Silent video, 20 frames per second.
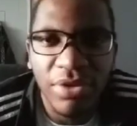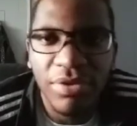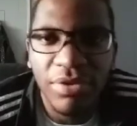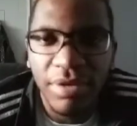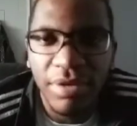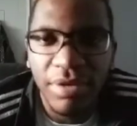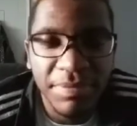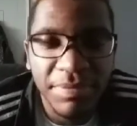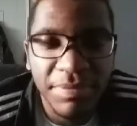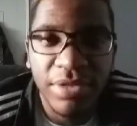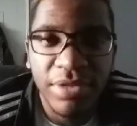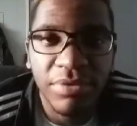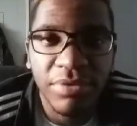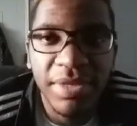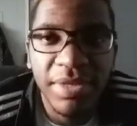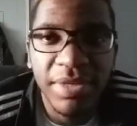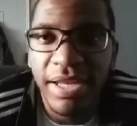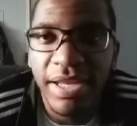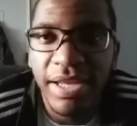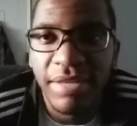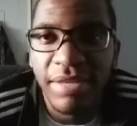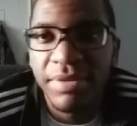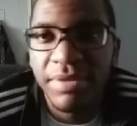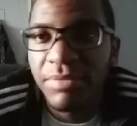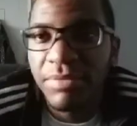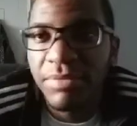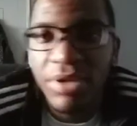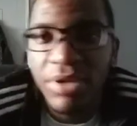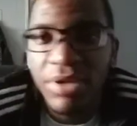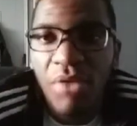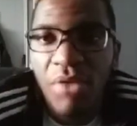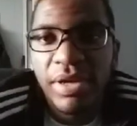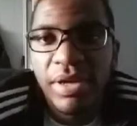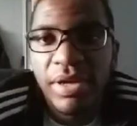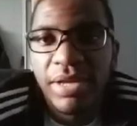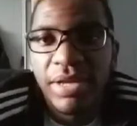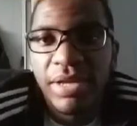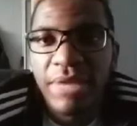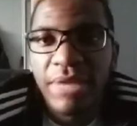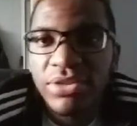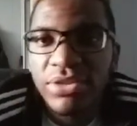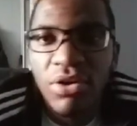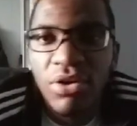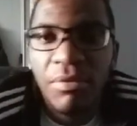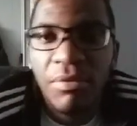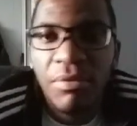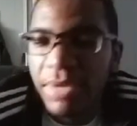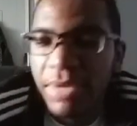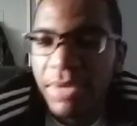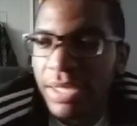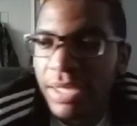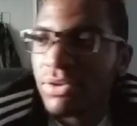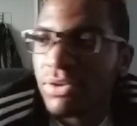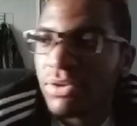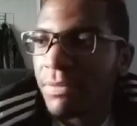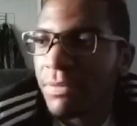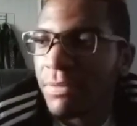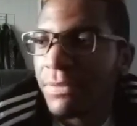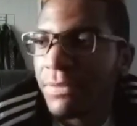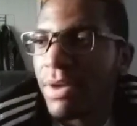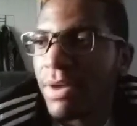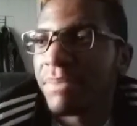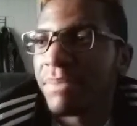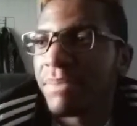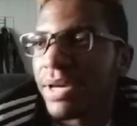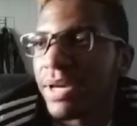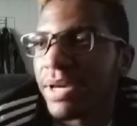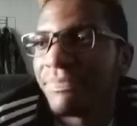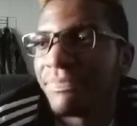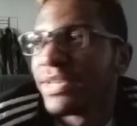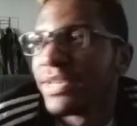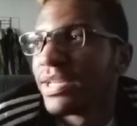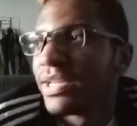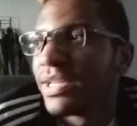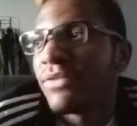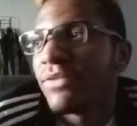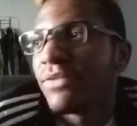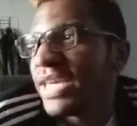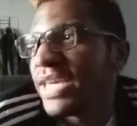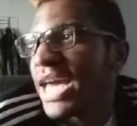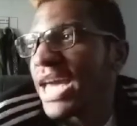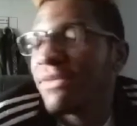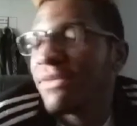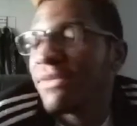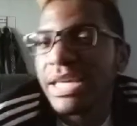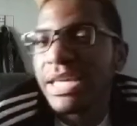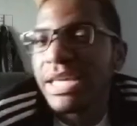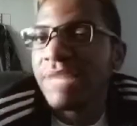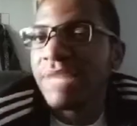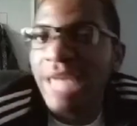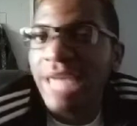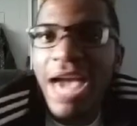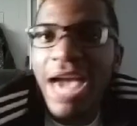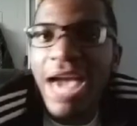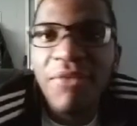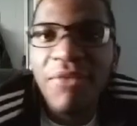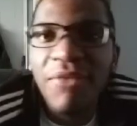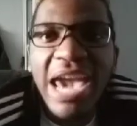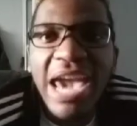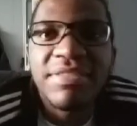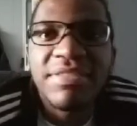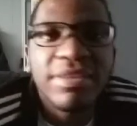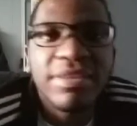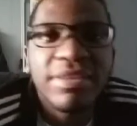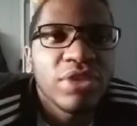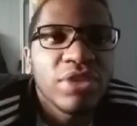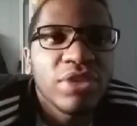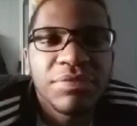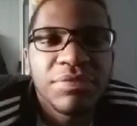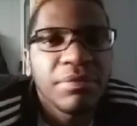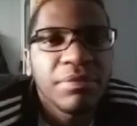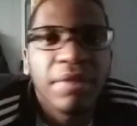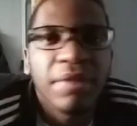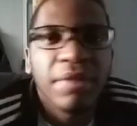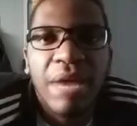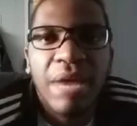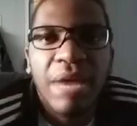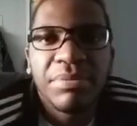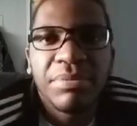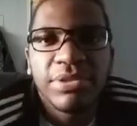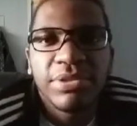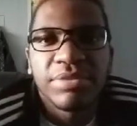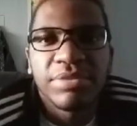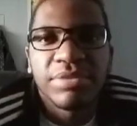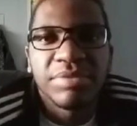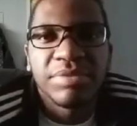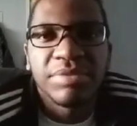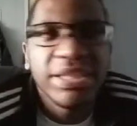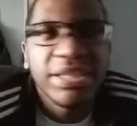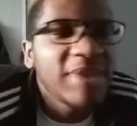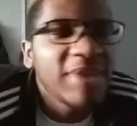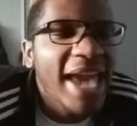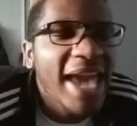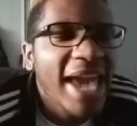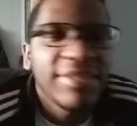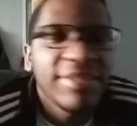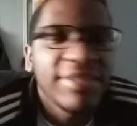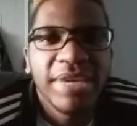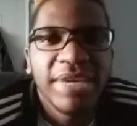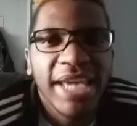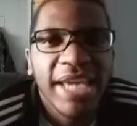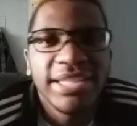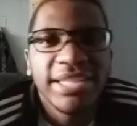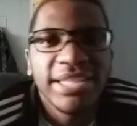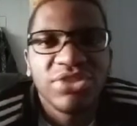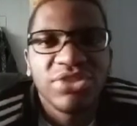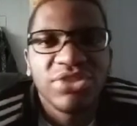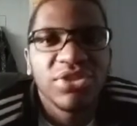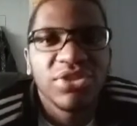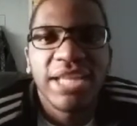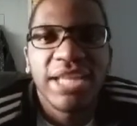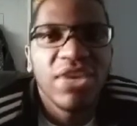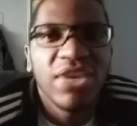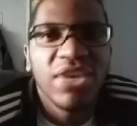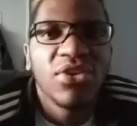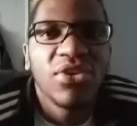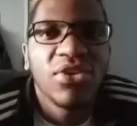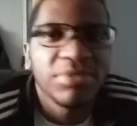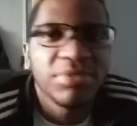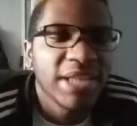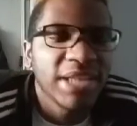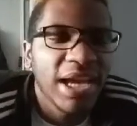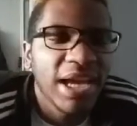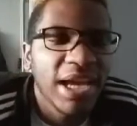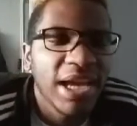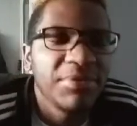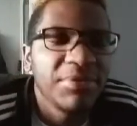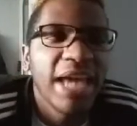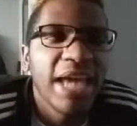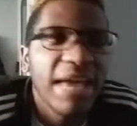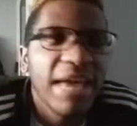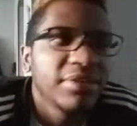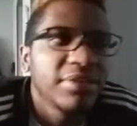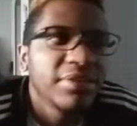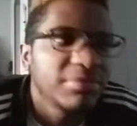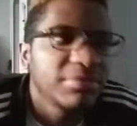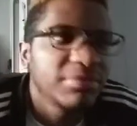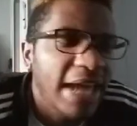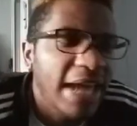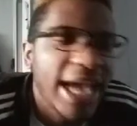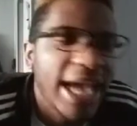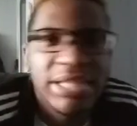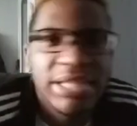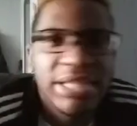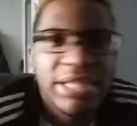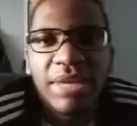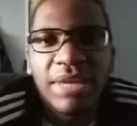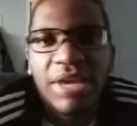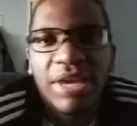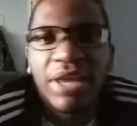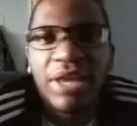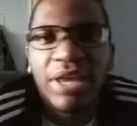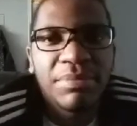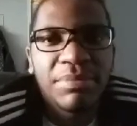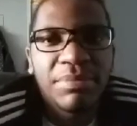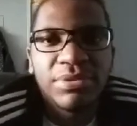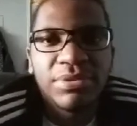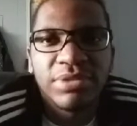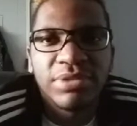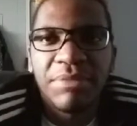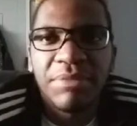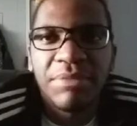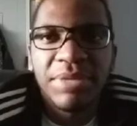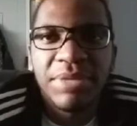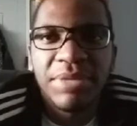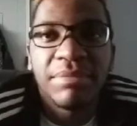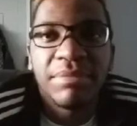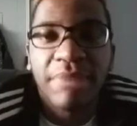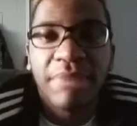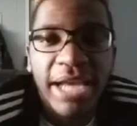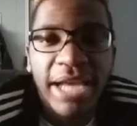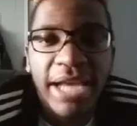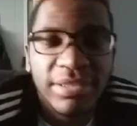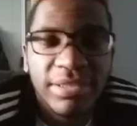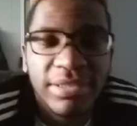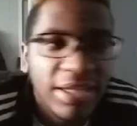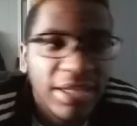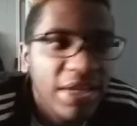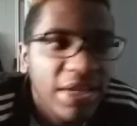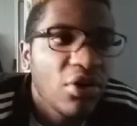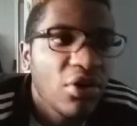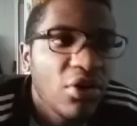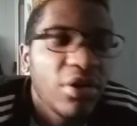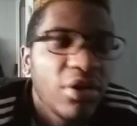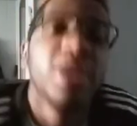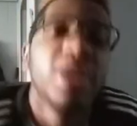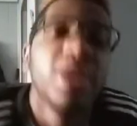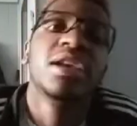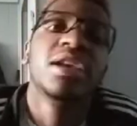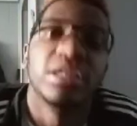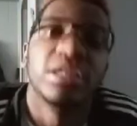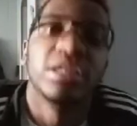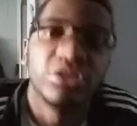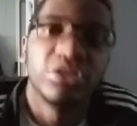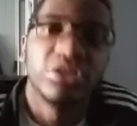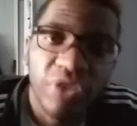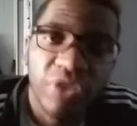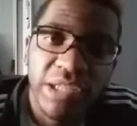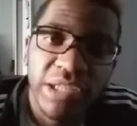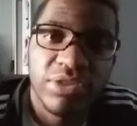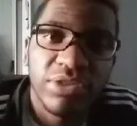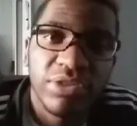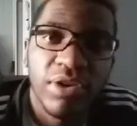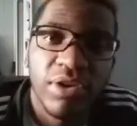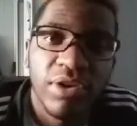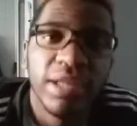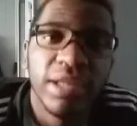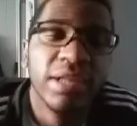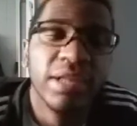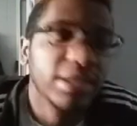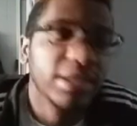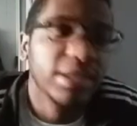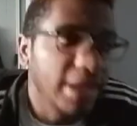MCU. We get it. We all want it. That's all we want. But we have to trust it from a reliable source. We can't just trust any old site. It has to be like a reliable source that we can actually lean on and trust on.